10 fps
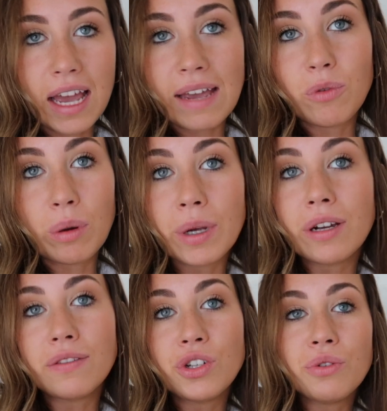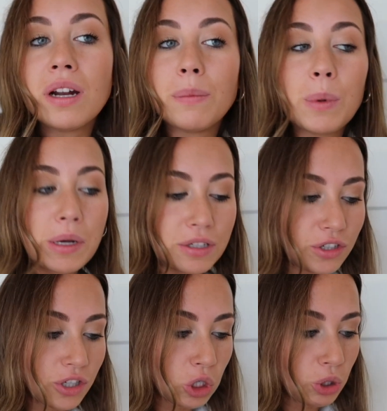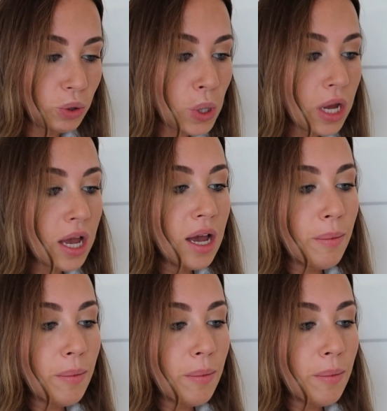I have one pair of shoe that I'm about to show you,